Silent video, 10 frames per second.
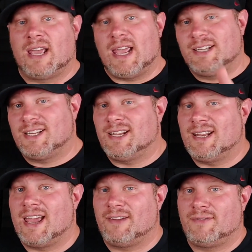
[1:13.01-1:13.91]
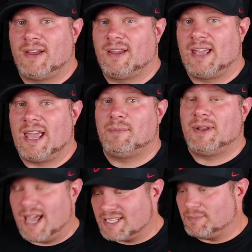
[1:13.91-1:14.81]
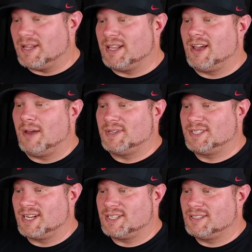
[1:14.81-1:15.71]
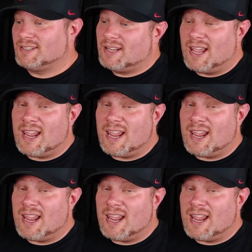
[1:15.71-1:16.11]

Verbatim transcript: the A-Team, have, uh, have been asking me in the comment section,